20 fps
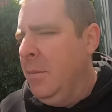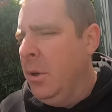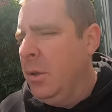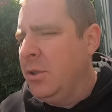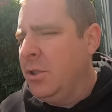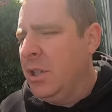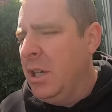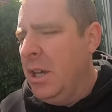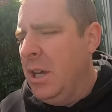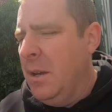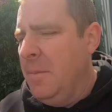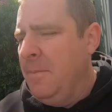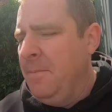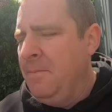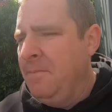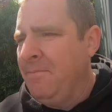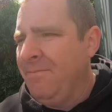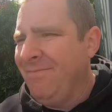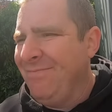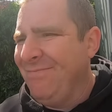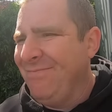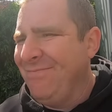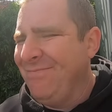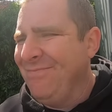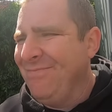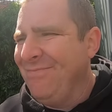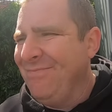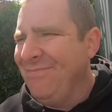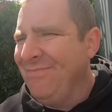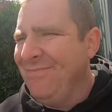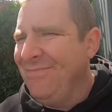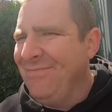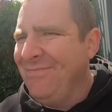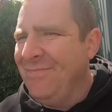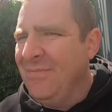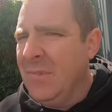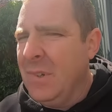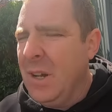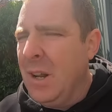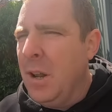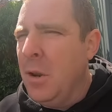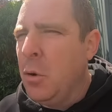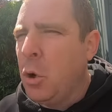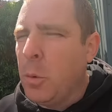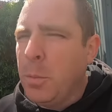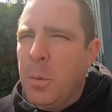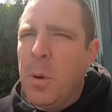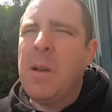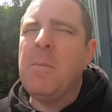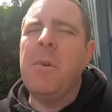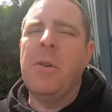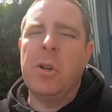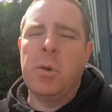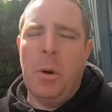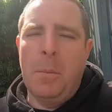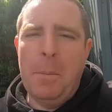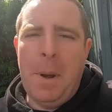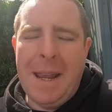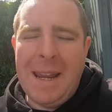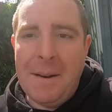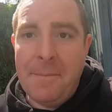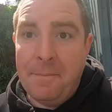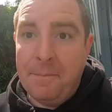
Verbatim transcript: But um, mm, a couple of mirrors want paint.